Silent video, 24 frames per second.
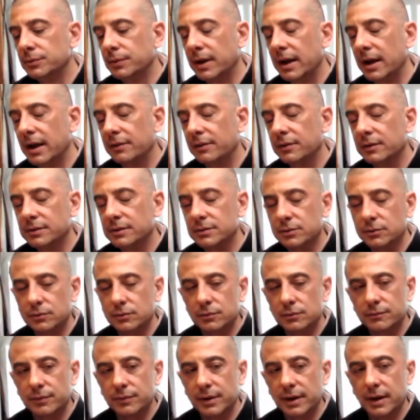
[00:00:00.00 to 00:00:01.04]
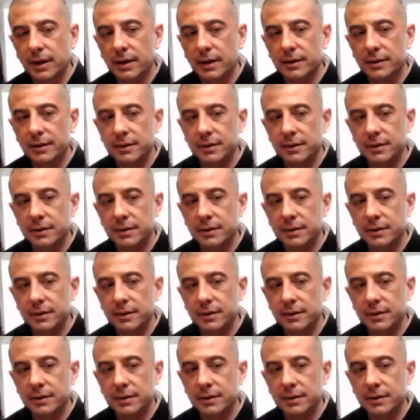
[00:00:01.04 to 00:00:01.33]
Catholic school for 9